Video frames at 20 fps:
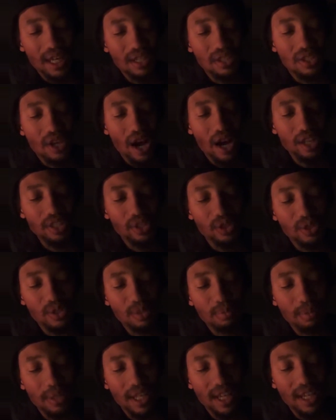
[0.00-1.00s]

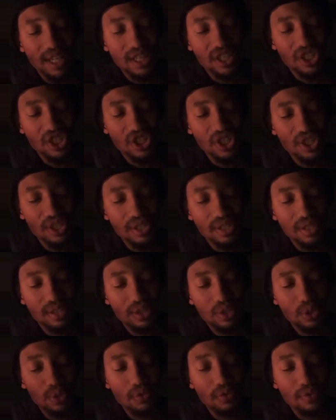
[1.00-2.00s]
Doctors pledge
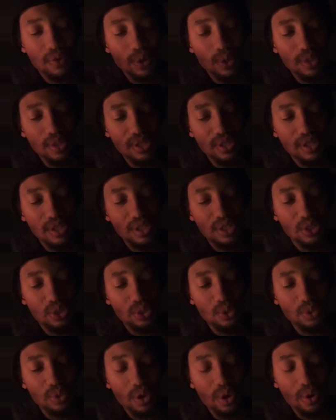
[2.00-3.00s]
to first
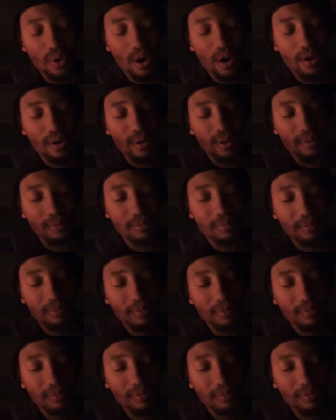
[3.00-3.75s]
do no harm.